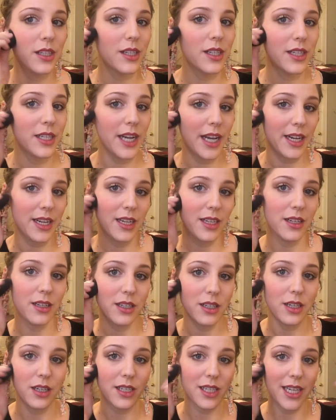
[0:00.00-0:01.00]

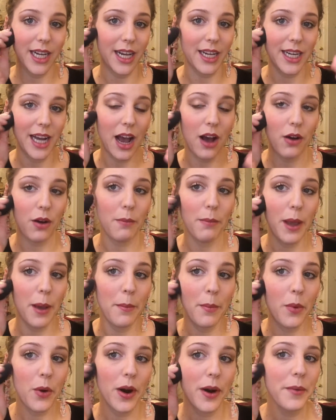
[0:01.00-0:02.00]
stand out a
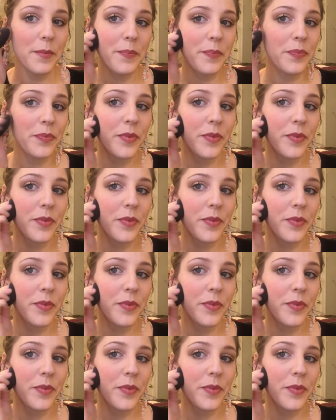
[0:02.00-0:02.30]
bit more.